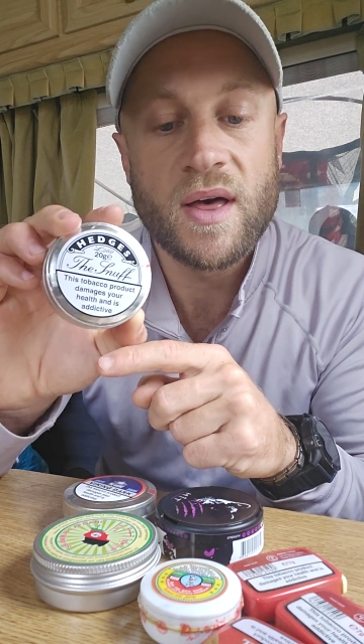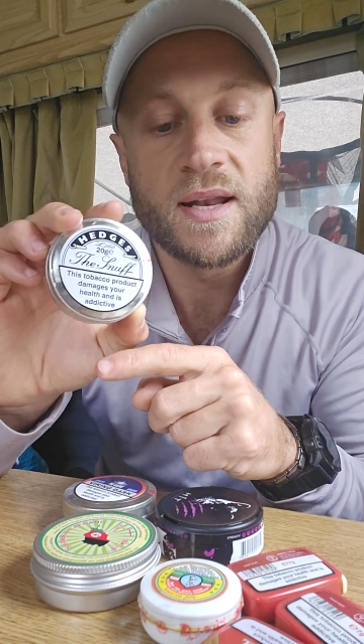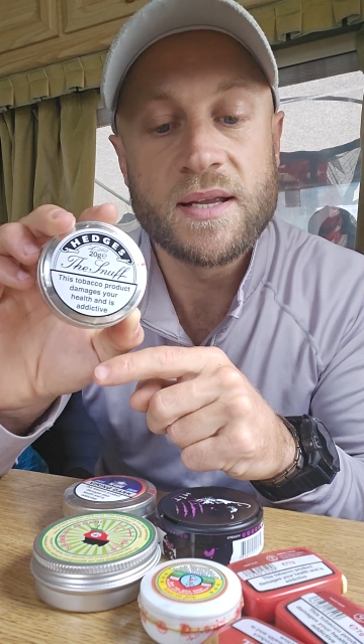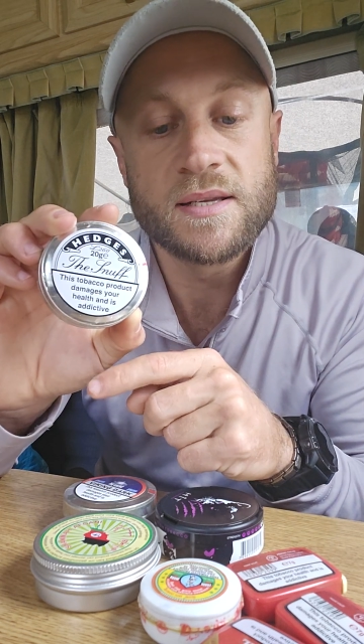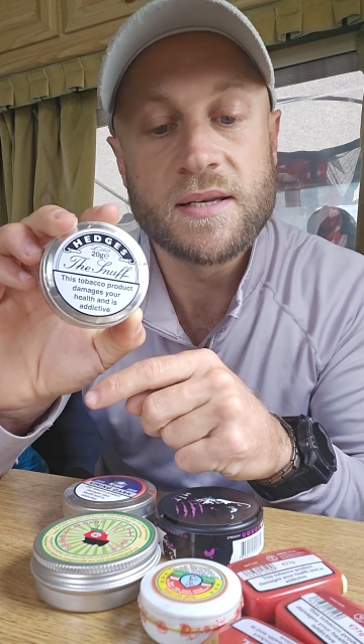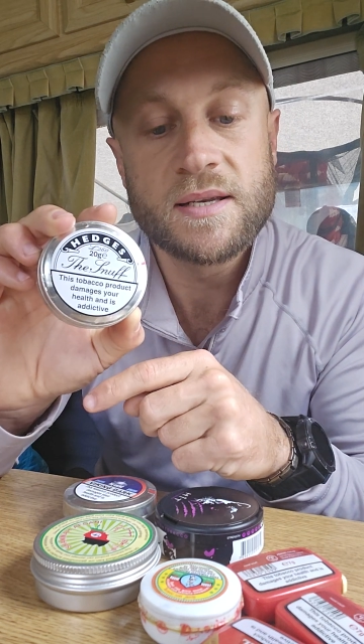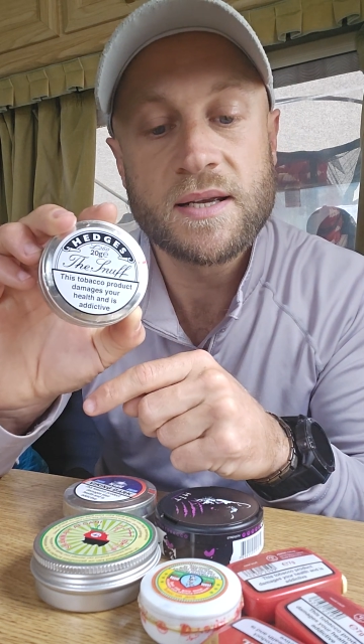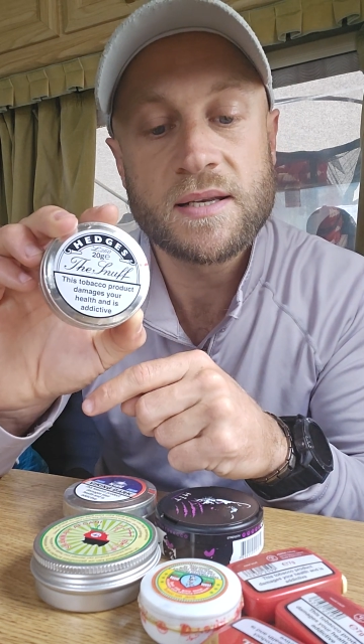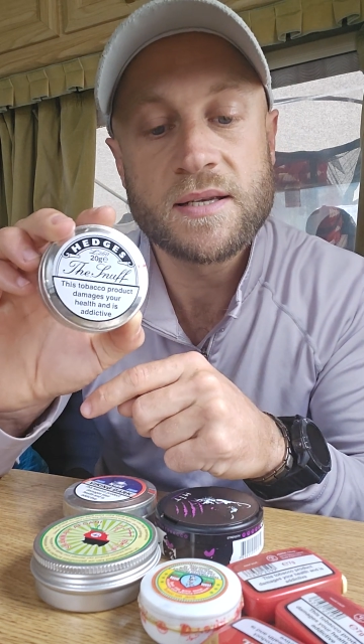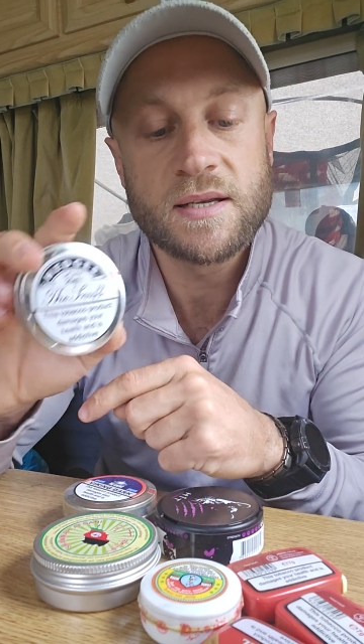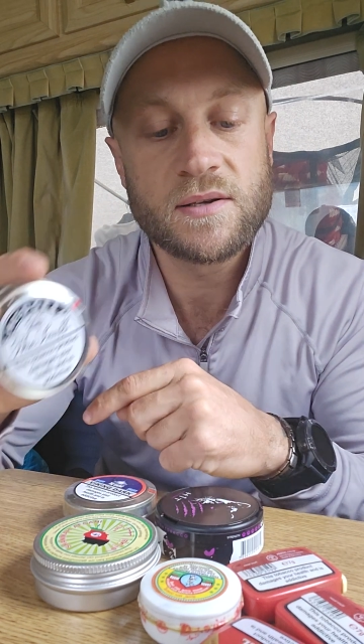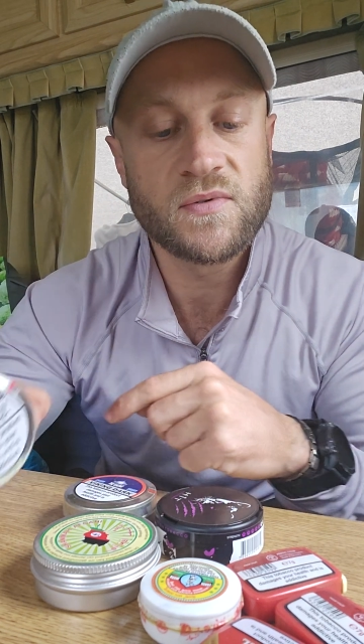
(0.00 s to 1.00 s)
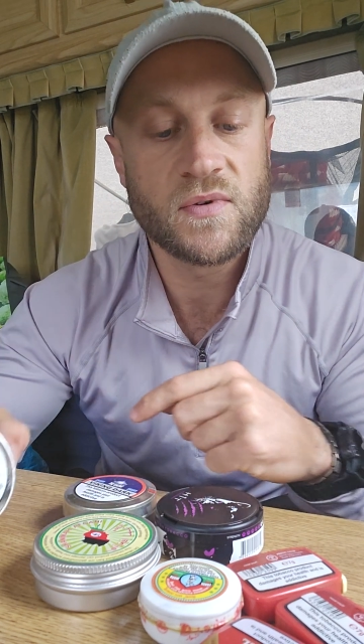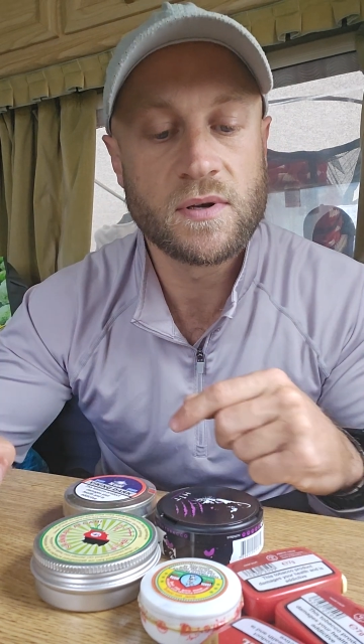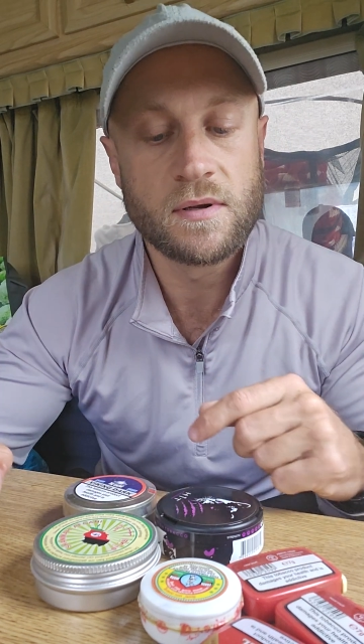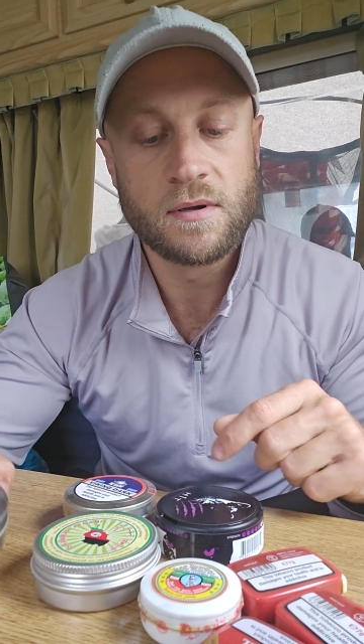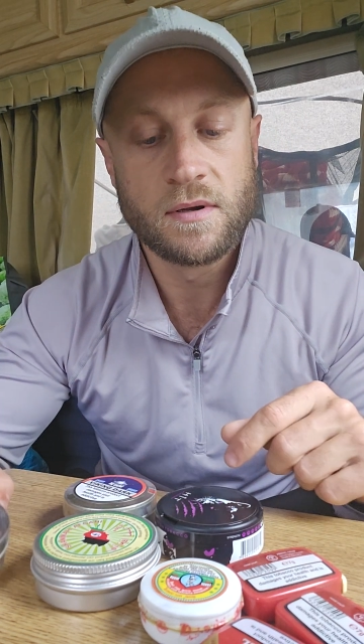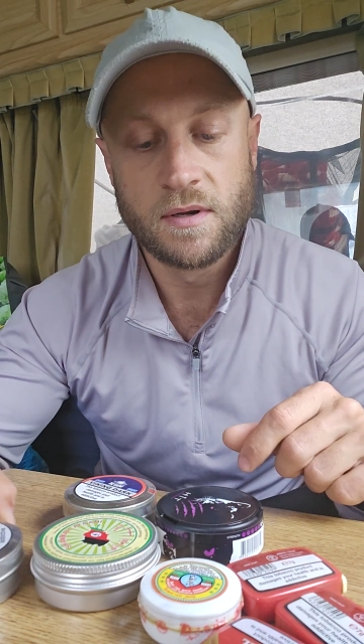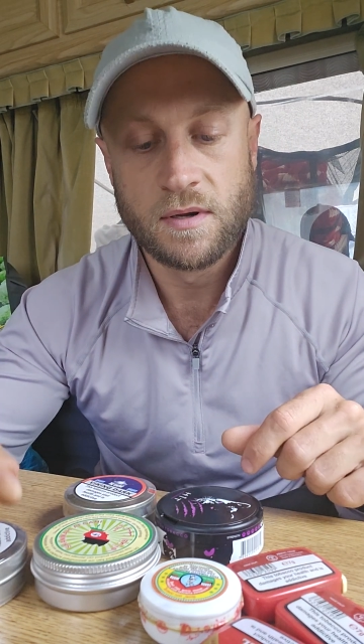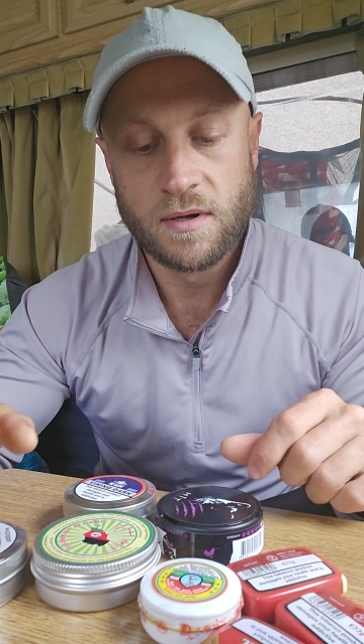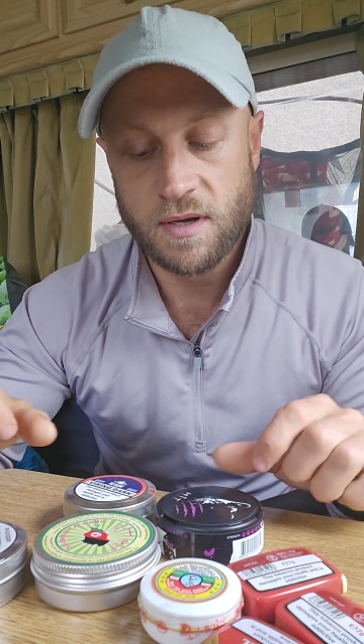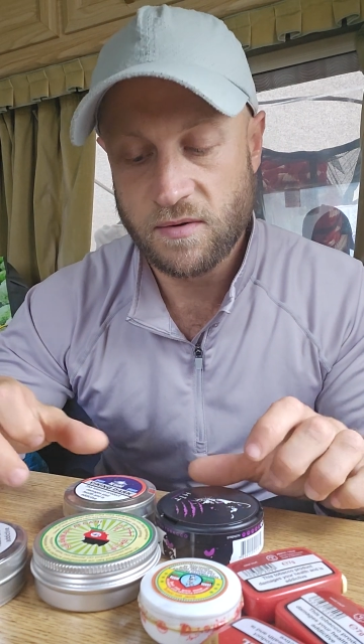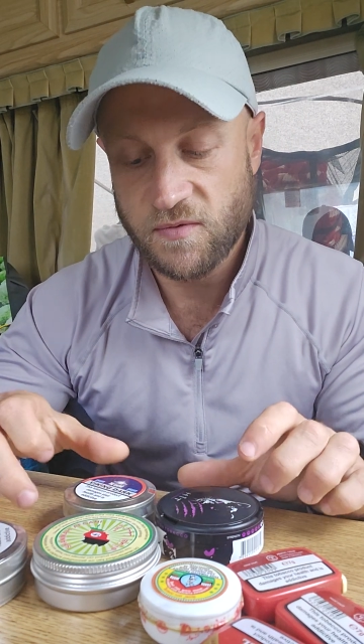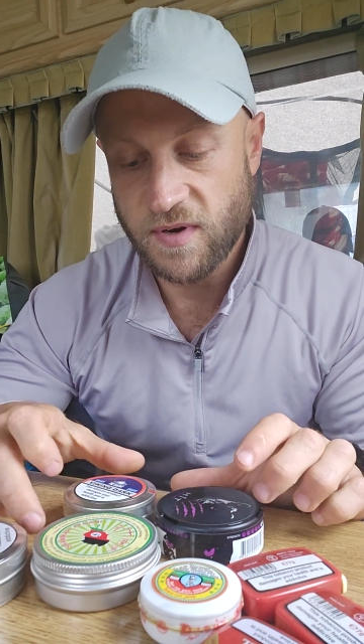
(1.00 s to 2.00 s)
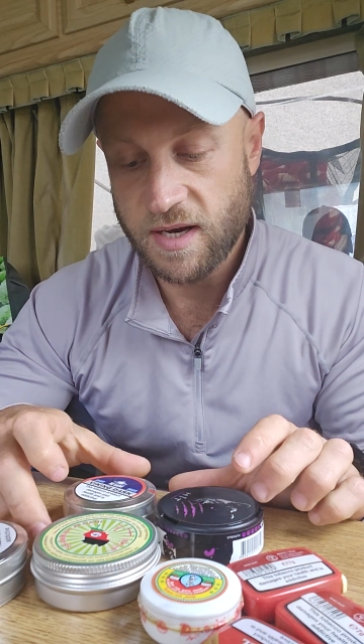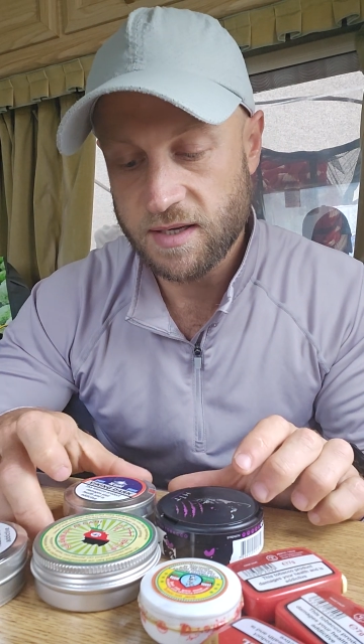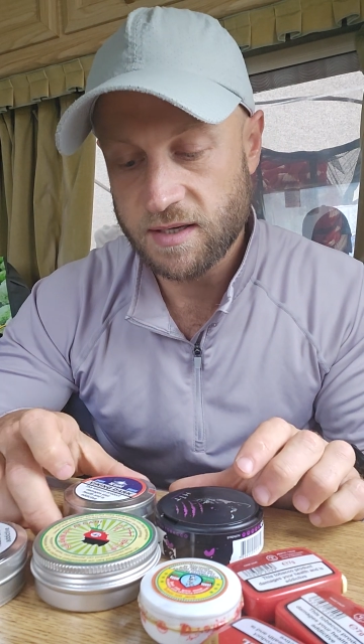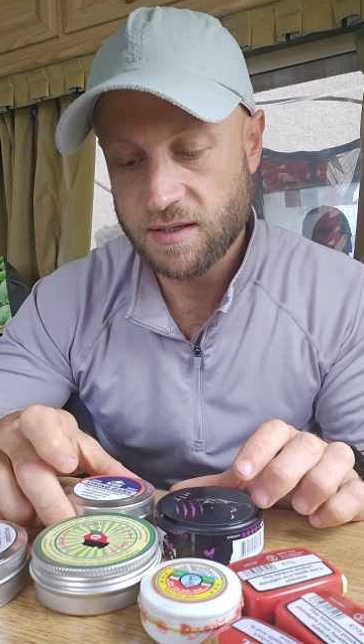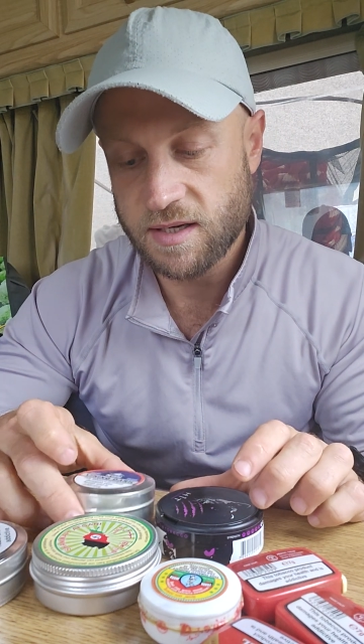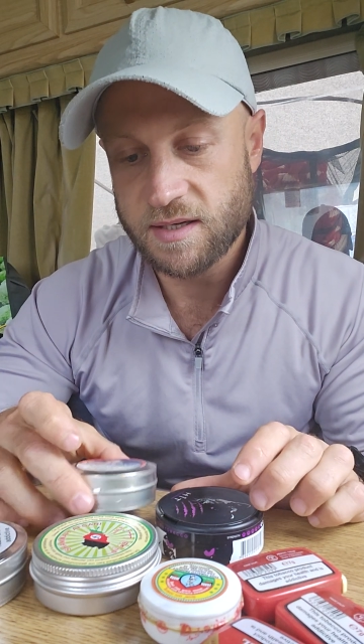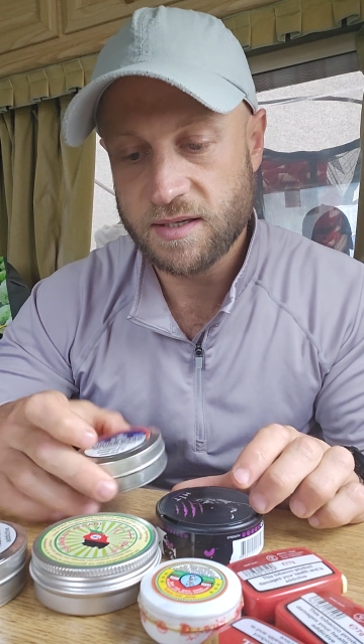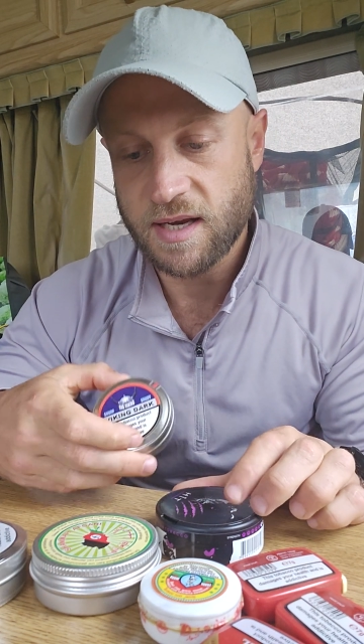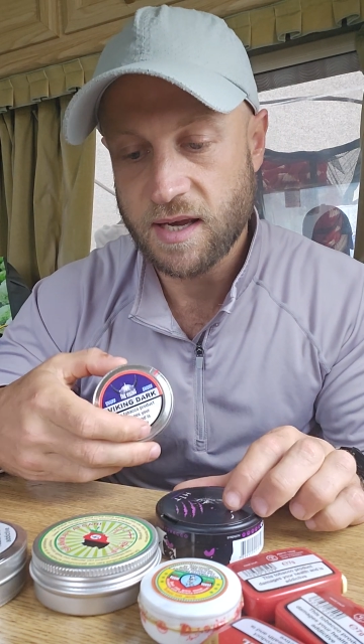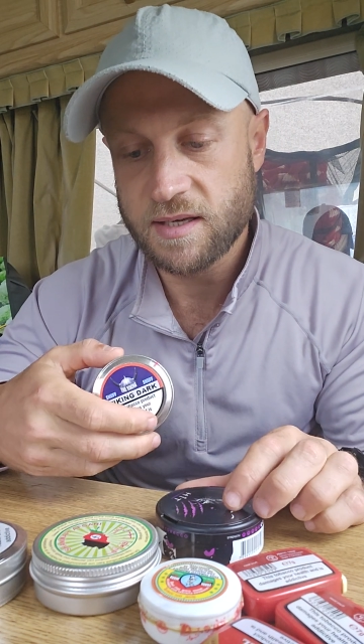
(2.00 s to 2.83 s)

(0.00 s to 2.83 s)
and is addictive. In fact, it says exactly